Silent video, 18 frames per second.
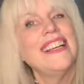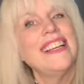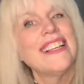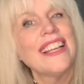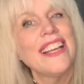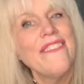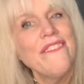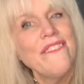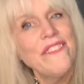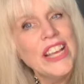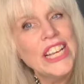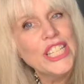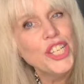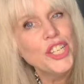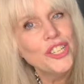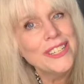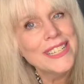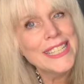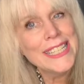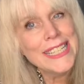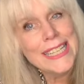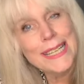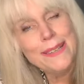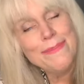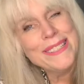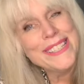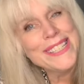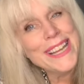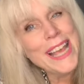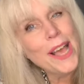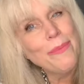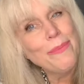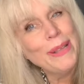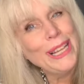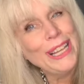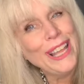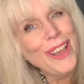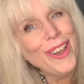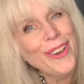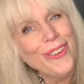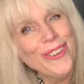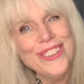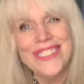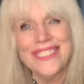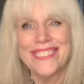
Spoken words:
Confess your seams down below.